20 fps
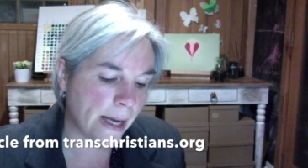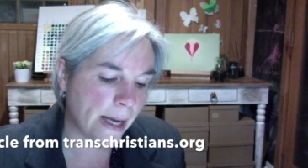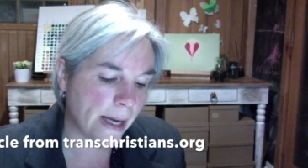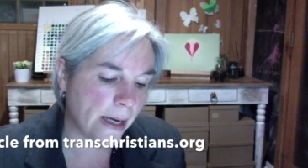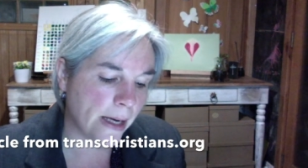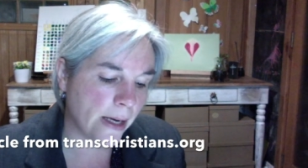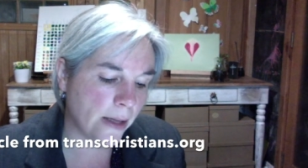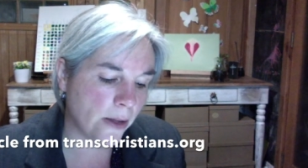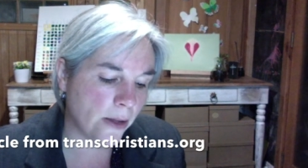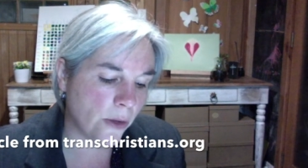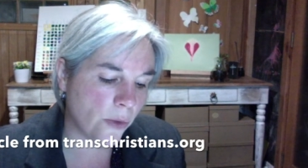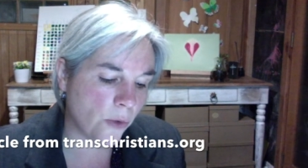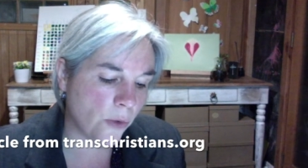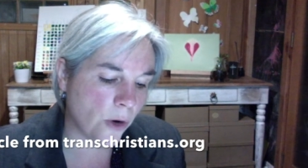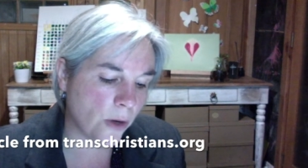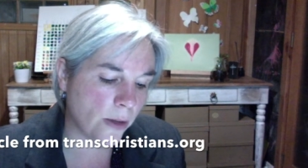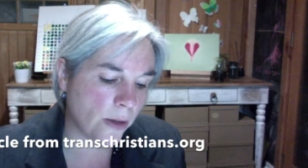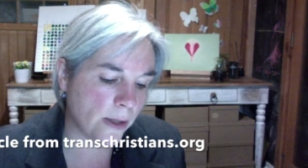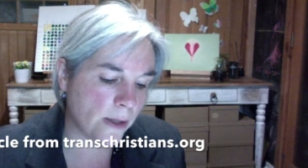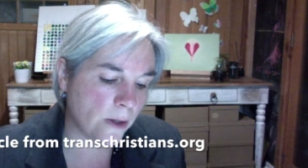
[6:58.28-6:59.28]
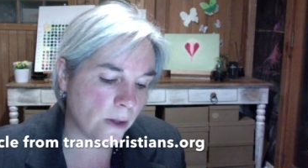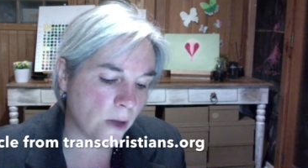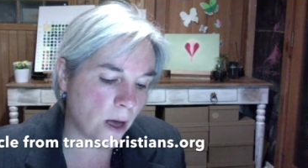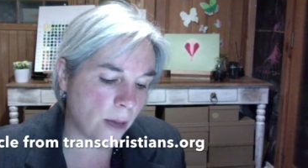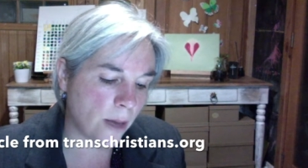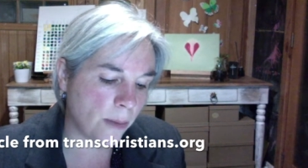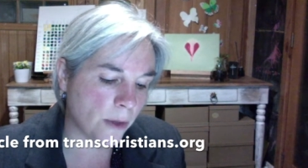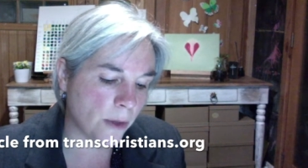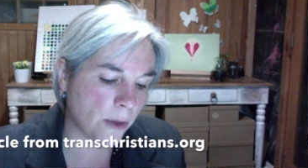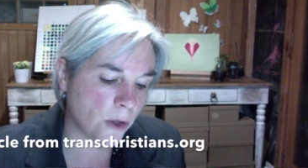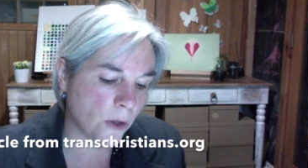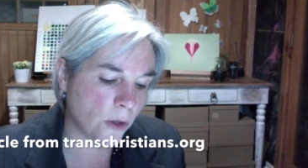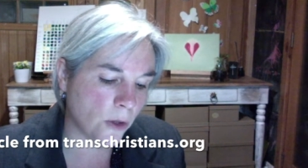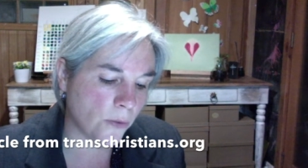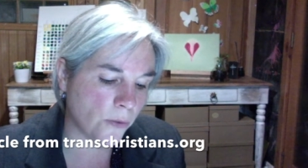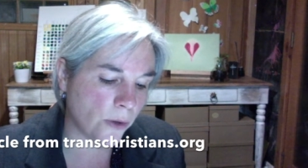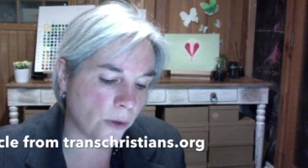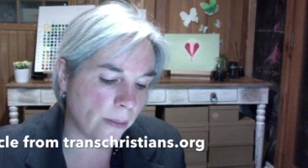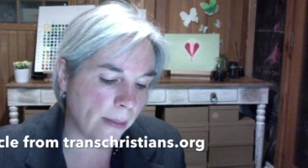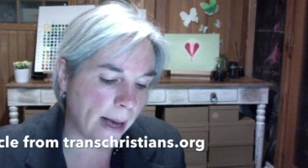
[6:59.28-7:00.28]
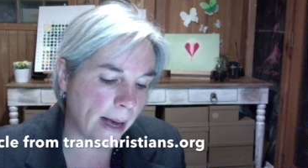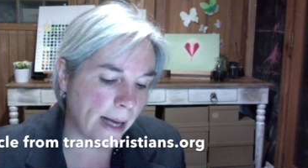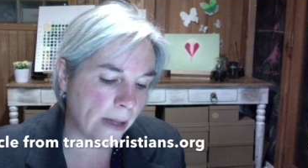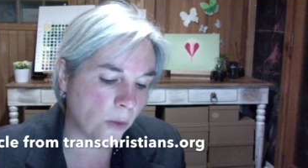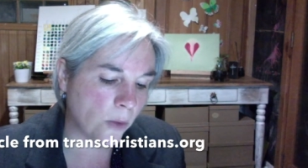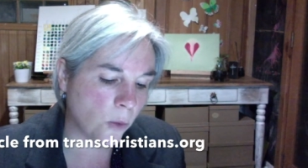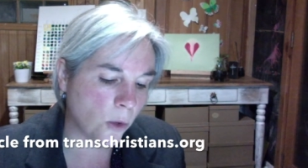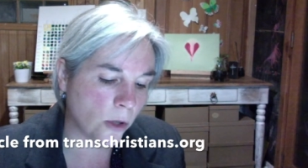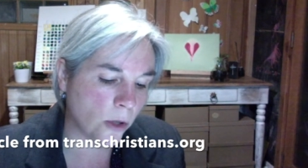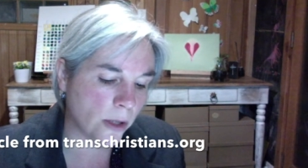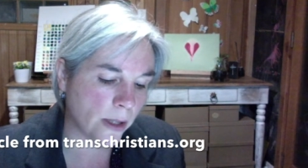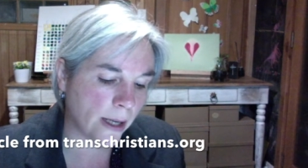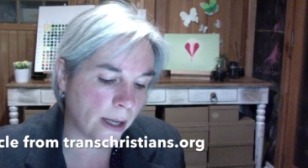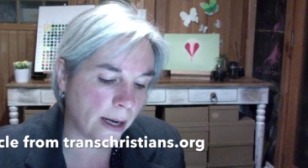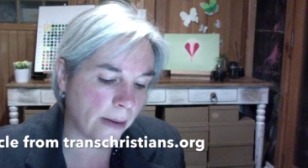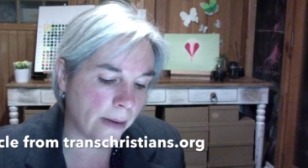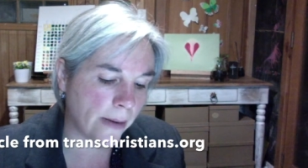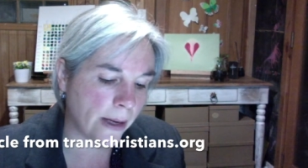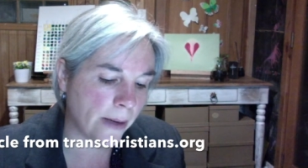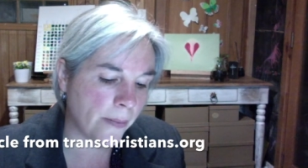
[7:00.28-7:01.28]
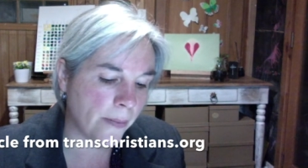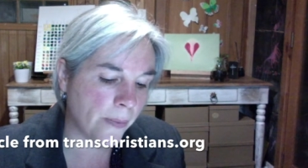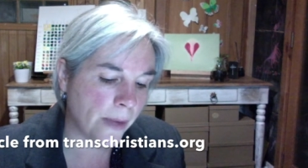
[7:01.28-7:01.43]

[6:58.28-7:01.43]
In the throng, the disciples looked for a male water carrier.